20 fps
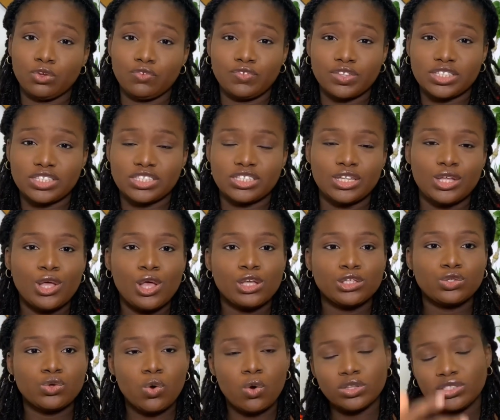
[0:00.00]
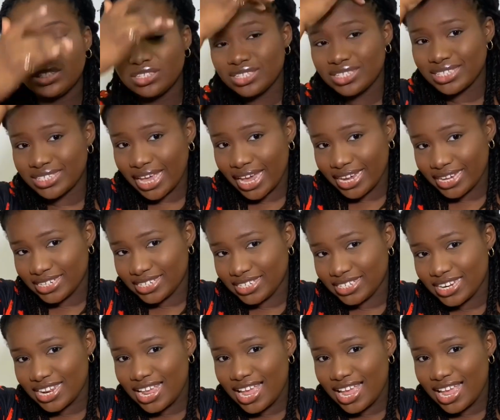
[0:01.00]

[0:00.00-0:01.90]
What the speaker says: of it. So this side,